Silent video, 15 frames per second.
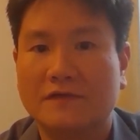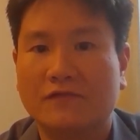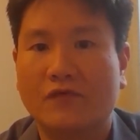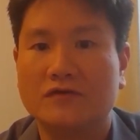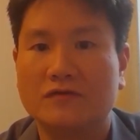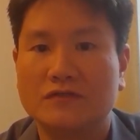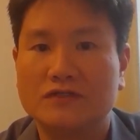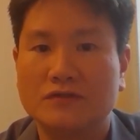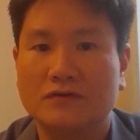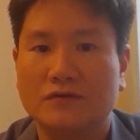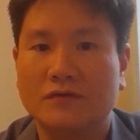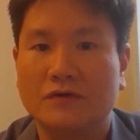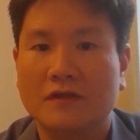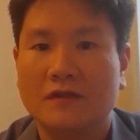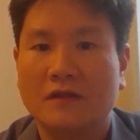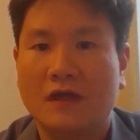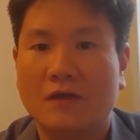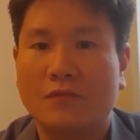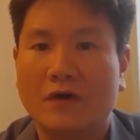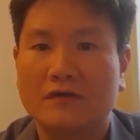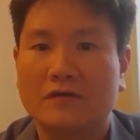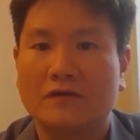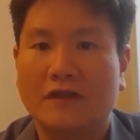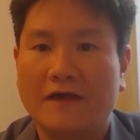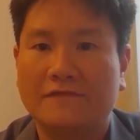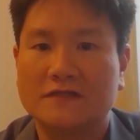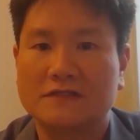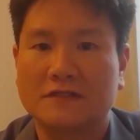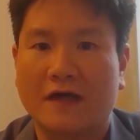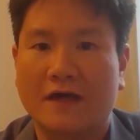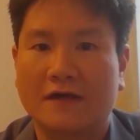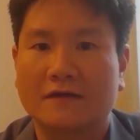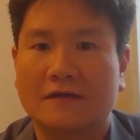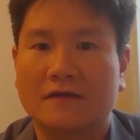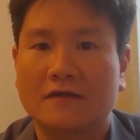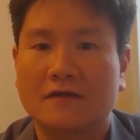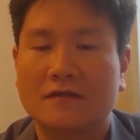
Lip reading: what you do and what your life is like.